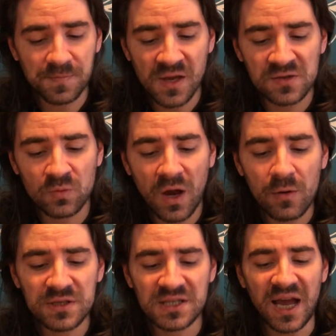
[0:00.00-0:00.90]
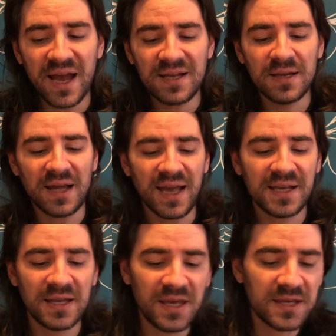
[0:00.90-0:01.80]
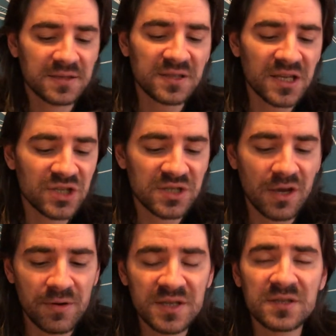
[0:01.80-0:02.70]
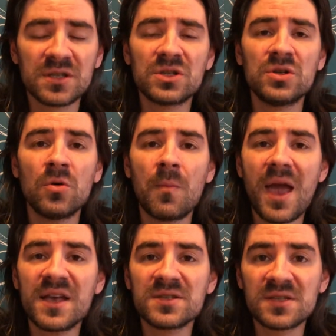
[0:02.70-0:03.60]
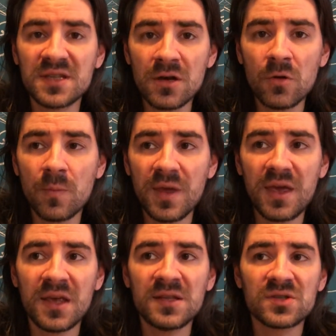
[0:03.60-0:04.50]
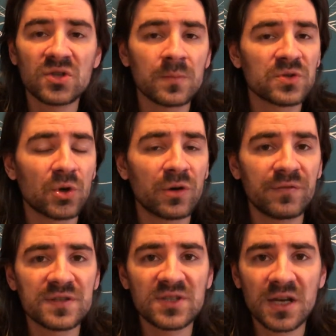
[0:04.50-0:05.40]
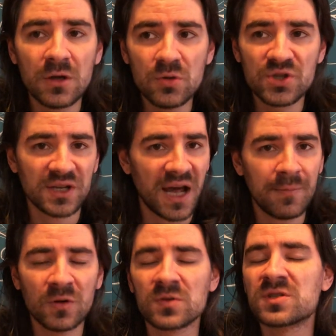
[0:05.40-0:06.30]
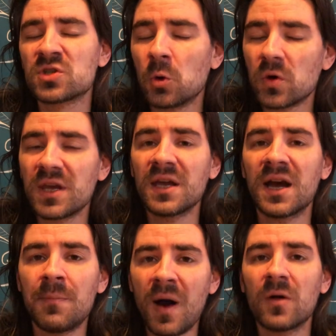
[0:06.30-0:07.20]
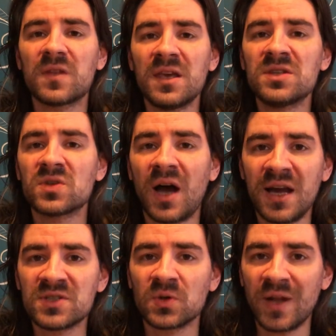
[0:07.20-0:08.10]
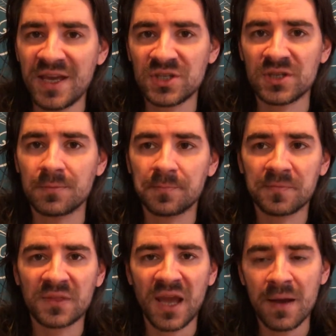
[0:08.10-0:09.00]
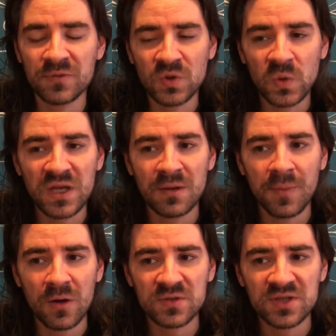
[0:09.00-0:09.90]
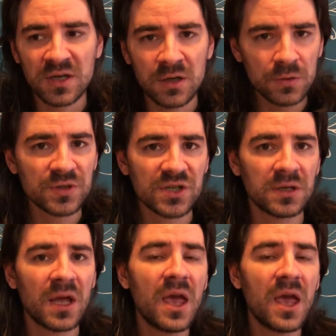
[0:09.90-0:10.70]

as well, it's highly likely, Sagittarius, that you may still be in some sort of a seclusion. I'm not talking about is isolation. Okay, I'm talking about seclusion